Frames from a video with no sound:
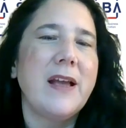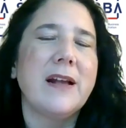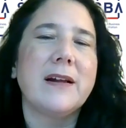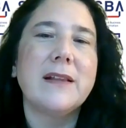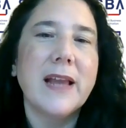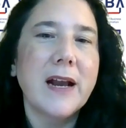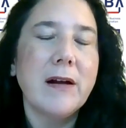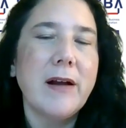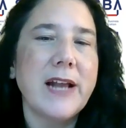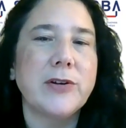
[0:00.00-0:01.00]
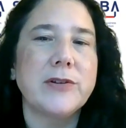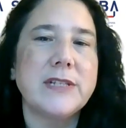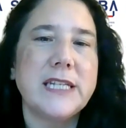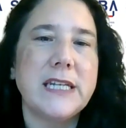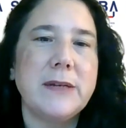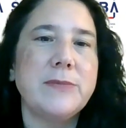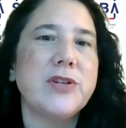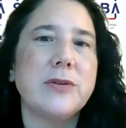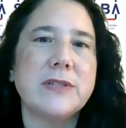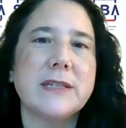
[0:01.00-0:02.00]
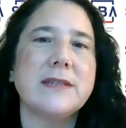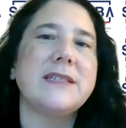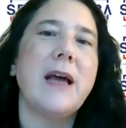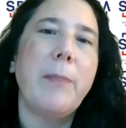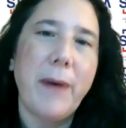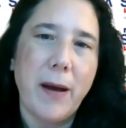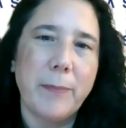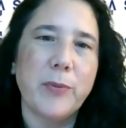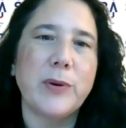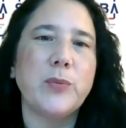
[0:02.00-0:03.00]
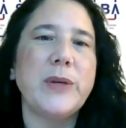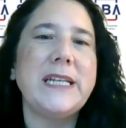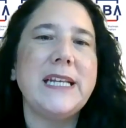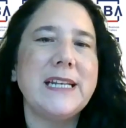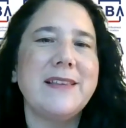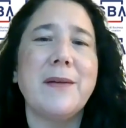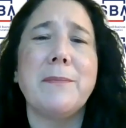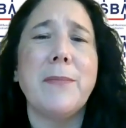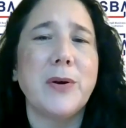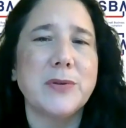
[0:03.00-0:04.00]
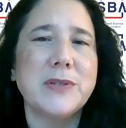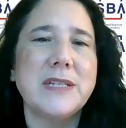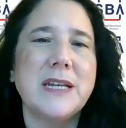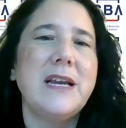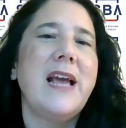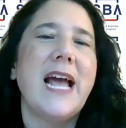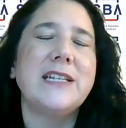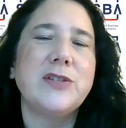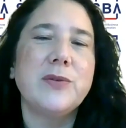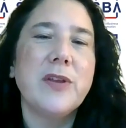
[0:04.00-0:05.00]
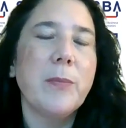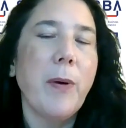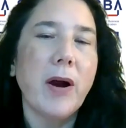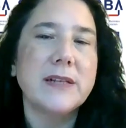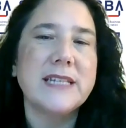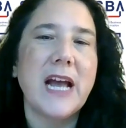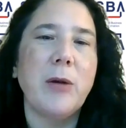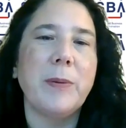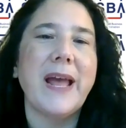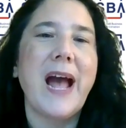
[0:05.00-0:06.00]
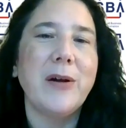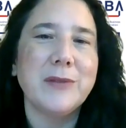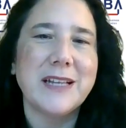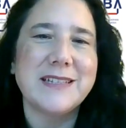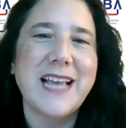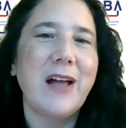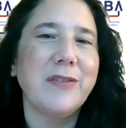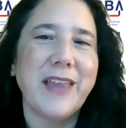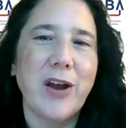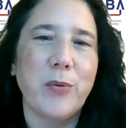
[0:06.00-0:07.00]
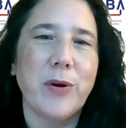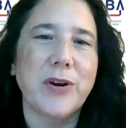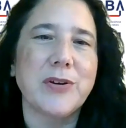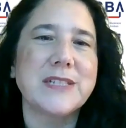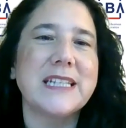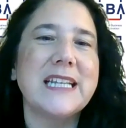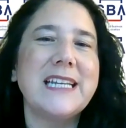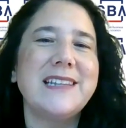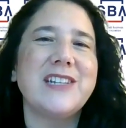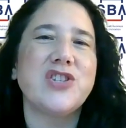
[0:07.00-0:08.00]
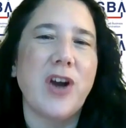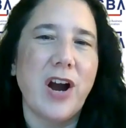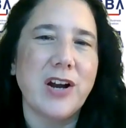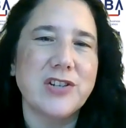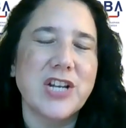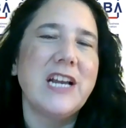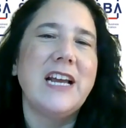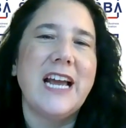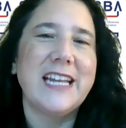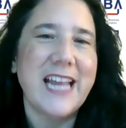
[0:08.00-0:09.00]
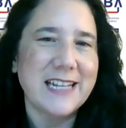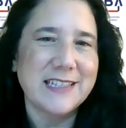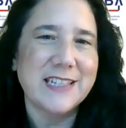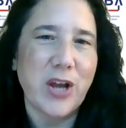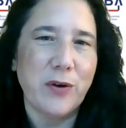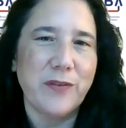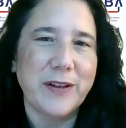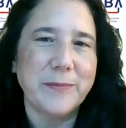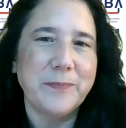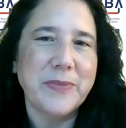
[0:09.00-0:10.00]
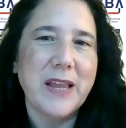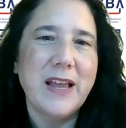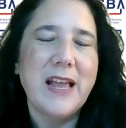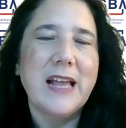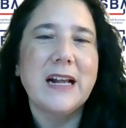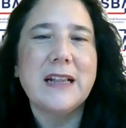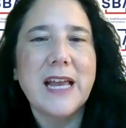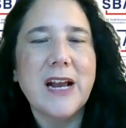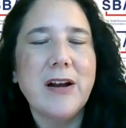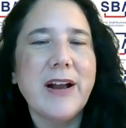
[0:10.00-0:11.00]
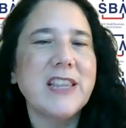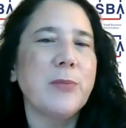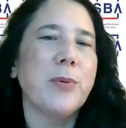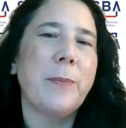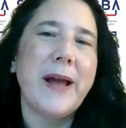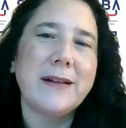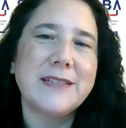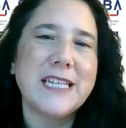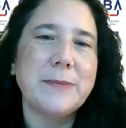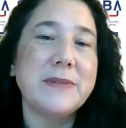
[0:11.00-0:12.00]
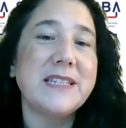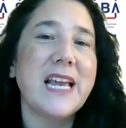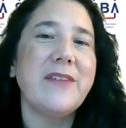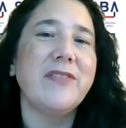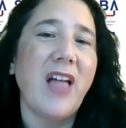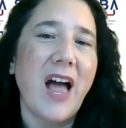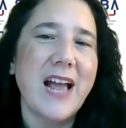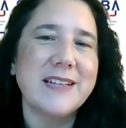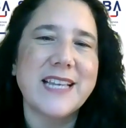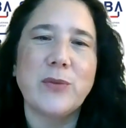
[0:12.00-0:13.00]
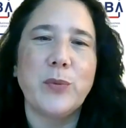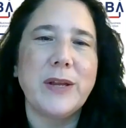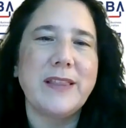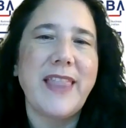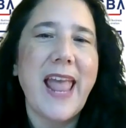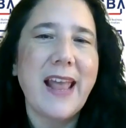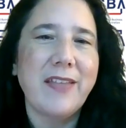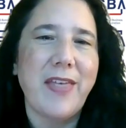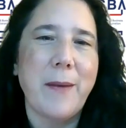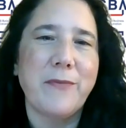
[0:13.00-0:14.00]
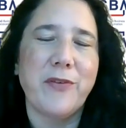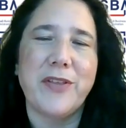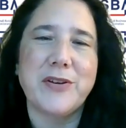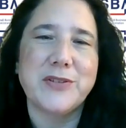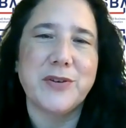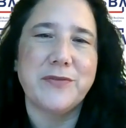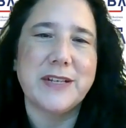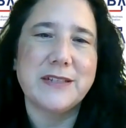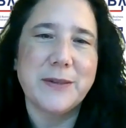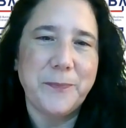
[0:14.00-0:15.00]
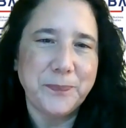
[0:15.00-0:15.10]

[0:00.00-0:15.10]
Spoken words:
Claire and her team chose to step up when we needed them most and do their part to help countless healthcare workers lead the charge against COVID. Claire and the Propel team saved lives, and we thank them for their service.